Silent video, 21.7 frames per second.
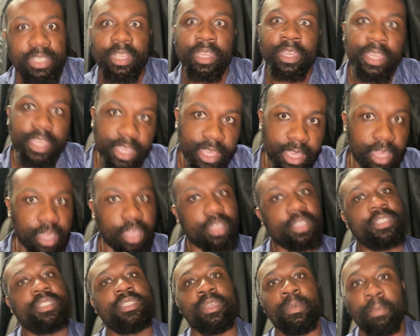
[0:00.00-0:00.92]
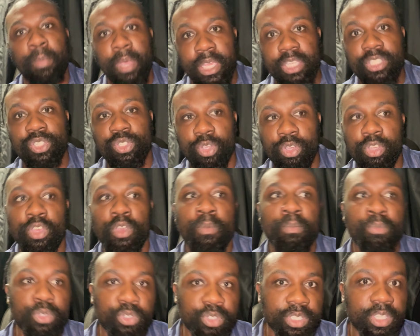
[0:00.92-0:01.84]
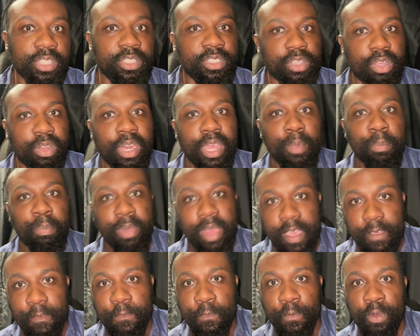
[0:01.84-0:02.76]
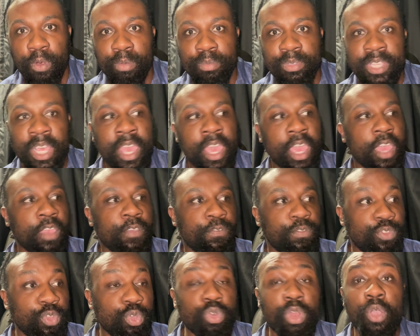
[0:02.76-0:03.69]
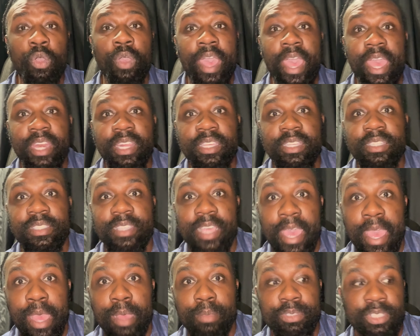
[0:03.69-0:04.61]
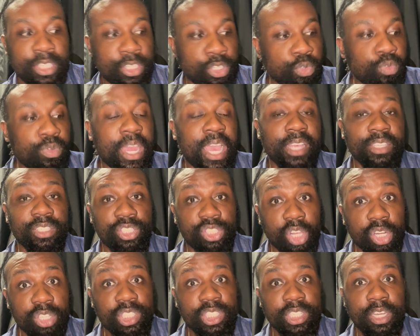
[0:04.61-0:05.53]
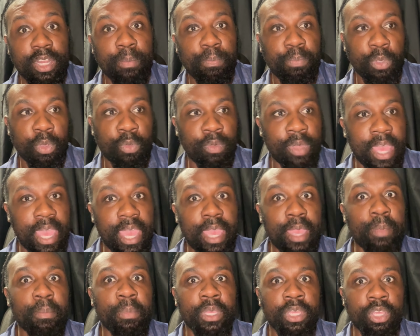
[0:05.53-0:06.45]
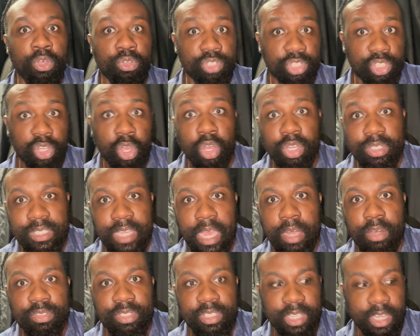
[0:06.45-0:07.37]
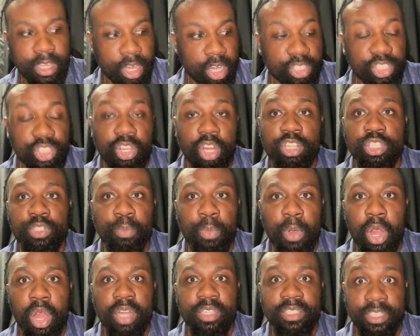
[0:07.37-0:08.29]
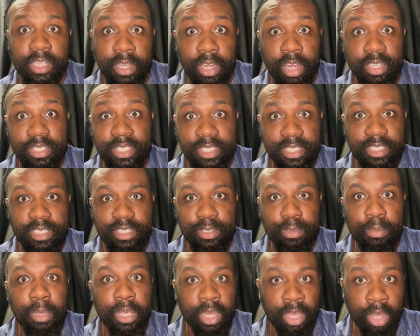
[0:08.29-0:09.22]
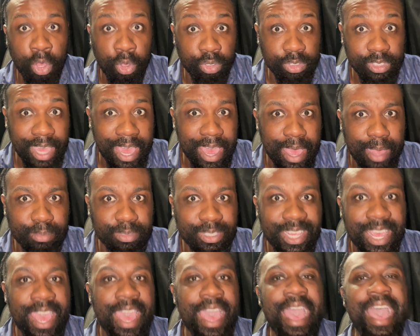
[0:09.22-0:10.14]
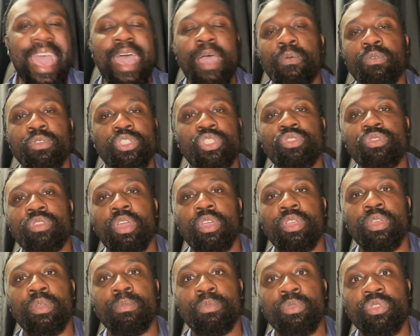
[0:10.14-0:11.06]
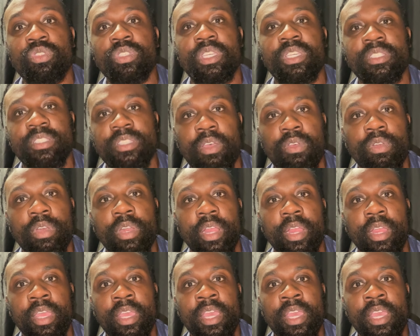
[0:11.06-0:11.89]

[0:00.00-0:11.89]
again, to make sure your music is on their platforms. If you don't have these apps and you're not searching up your name and your song titles in their search bars in their system in those apps, how would you know your music is on there?